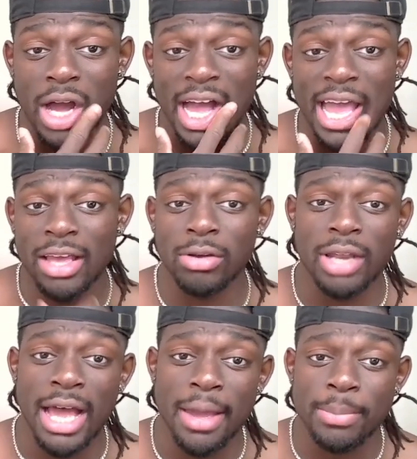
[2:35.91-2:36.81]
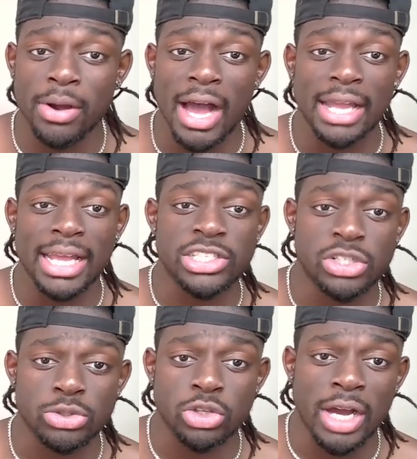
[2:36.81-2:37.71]
I ain't gonna lie, bro. I like
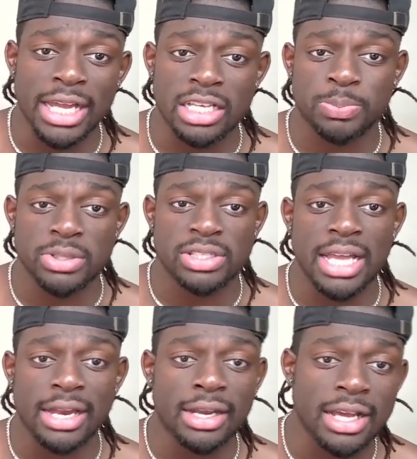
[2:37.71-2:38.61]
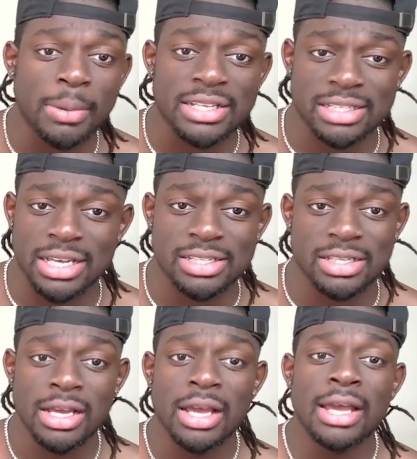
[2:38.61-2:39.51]
Juju. I like his personality. He is
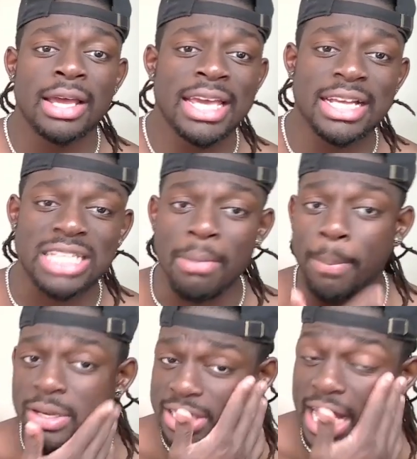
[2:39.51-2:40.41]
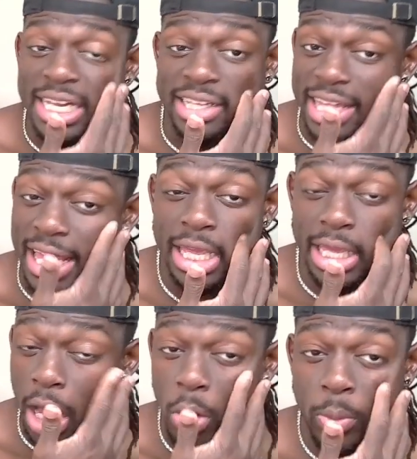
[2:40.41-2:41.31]
the type of person I like to
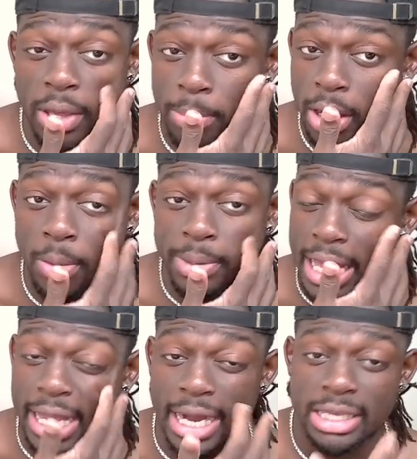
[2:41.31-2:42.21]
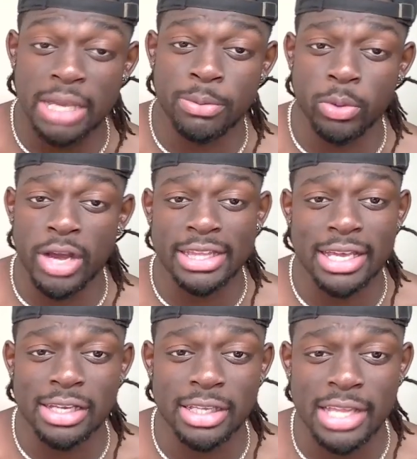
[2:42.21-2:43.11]
hang out with, bro. But I gotta keep it real. At the
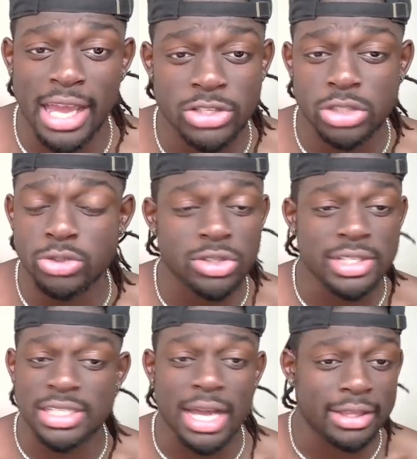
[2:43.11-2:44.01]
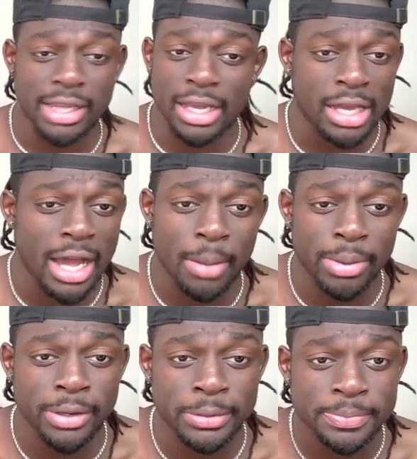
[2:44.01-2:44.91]
end of the day, Juju is not that guy,
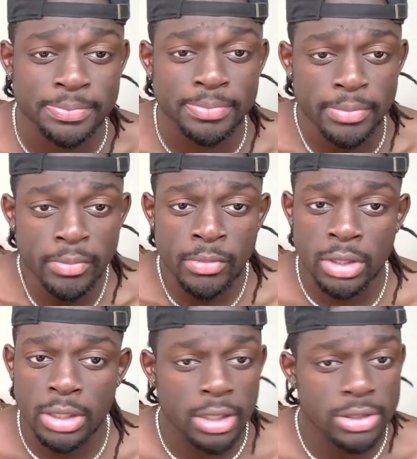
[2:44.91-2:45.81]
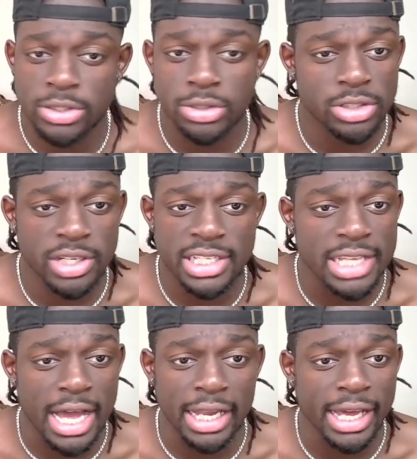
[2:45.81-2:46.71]
bro. Juju is
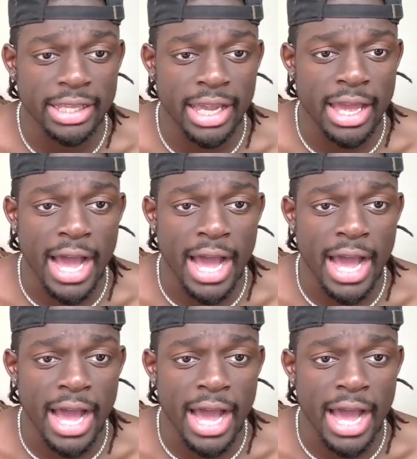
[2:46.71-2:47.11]
not like that.